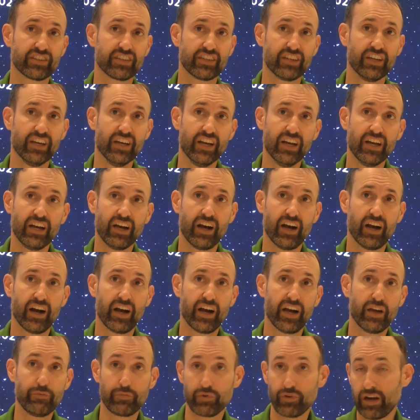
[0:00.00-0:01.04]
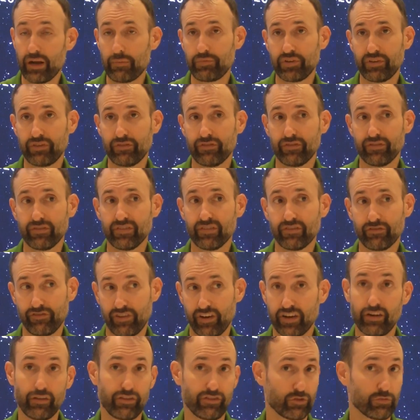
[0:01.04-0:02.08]
and perhaps even
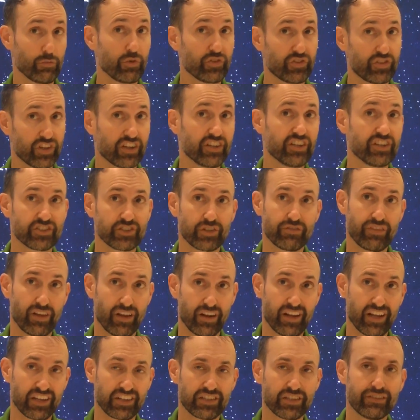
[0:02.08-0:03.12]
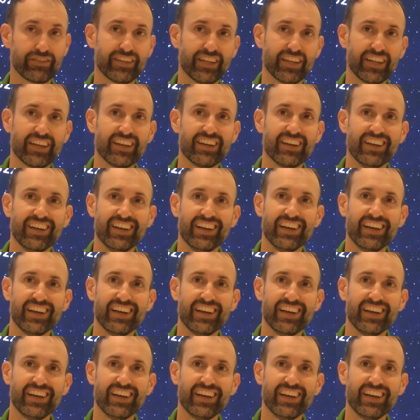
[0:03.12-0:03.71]
find a thermal signature of that activity,